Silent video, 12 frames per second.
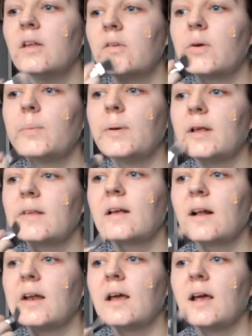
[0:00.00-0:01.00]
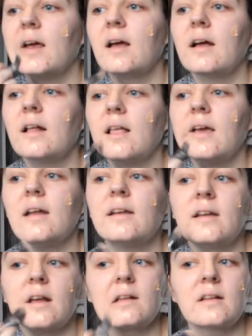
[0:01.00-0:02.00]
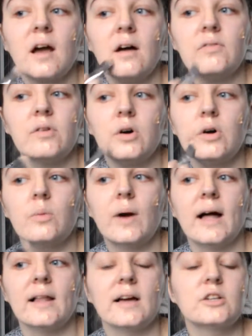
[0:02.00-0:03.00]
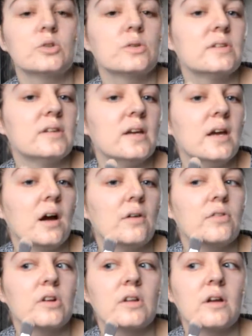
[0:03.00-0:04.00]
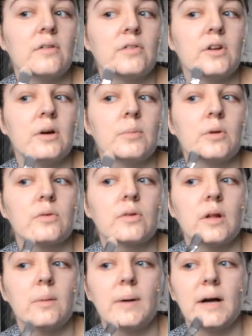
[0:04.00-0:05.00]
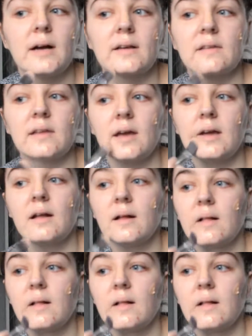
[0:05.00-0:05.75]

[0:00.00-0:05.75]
So basically, it does cover well. As you can see, I've just covered up those little marks there.